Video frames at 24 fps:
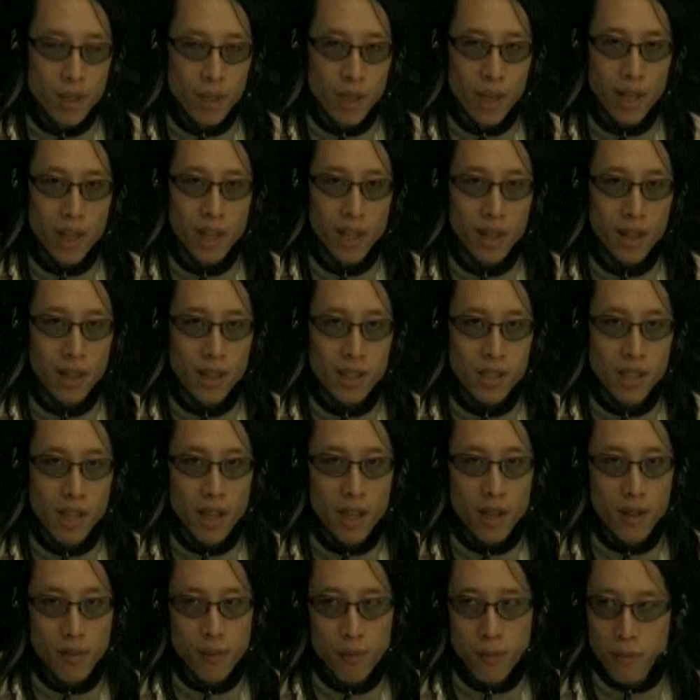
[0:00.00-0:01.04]
you know, I think that's
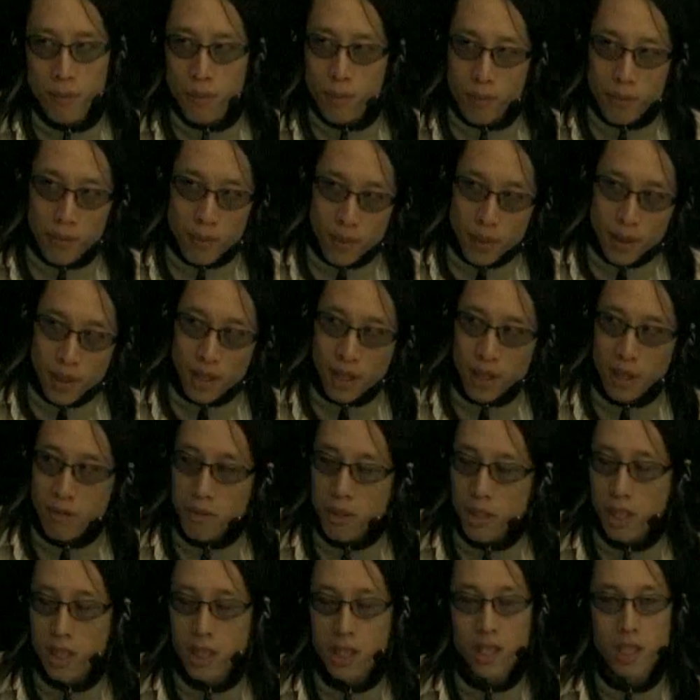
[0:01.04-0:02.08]
kind of an
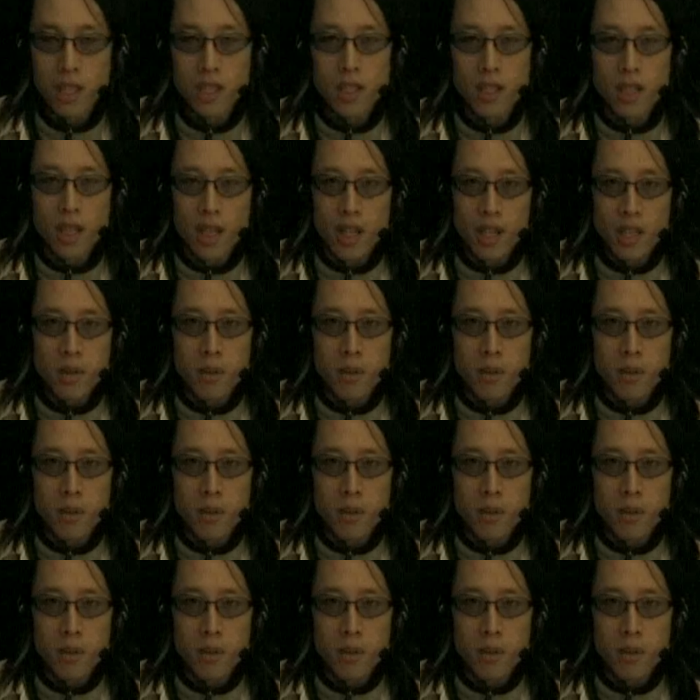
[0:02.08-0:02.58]
unrealistic